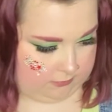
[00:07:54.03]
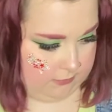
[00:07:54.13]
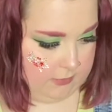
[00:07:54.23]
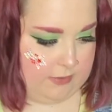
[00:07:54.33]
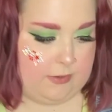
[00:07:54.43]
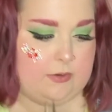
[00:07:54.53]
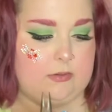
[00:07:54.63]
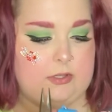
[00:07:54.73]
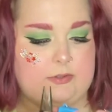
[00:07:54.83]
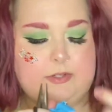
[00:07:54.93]
if you don't
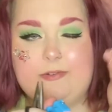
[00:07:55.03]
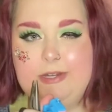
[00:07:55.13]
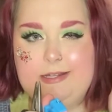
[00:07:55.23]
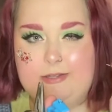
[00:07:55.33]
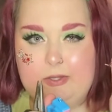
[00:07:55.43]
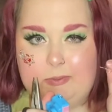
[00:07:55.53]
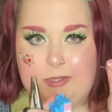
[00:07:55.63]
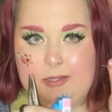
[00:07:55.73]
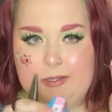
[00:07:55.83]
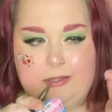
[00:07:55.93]
close your rings all the way,
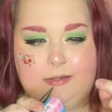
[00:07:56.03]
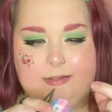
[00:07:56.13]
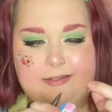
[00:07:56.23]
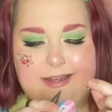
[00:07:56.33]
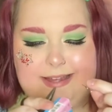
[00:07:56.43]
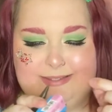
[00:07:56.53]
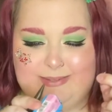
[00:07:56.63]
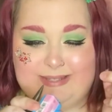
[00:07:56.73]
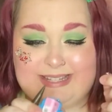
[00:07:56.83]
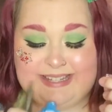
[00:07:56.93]
as you
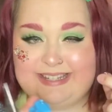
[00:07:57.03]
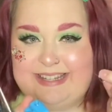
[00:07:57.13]
see,